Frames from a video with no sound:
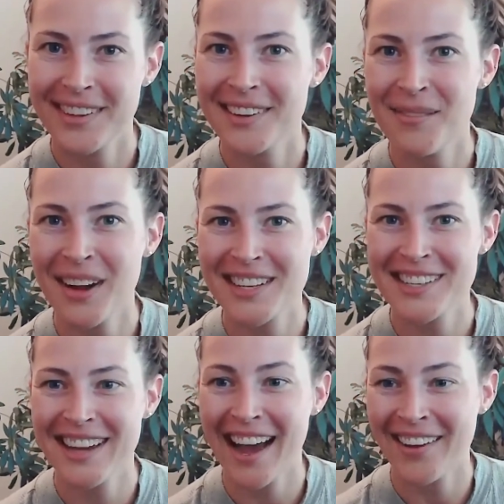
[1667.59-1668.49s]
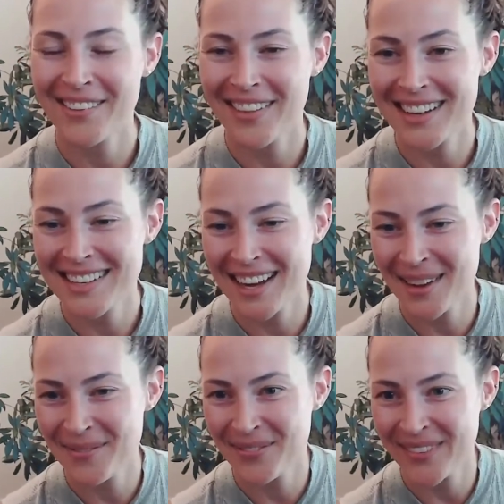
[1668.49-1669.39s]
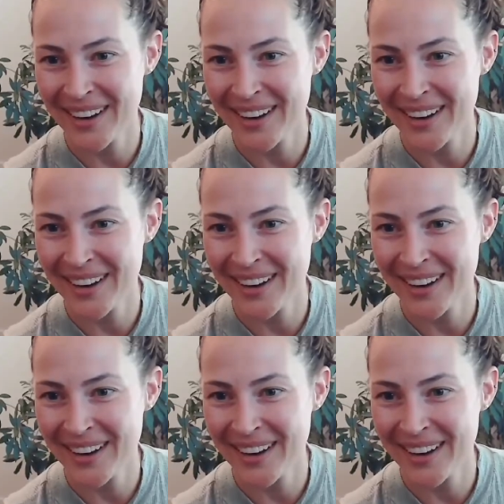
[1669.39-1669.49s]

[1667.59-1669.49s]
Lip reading: that I'm actually out of that time,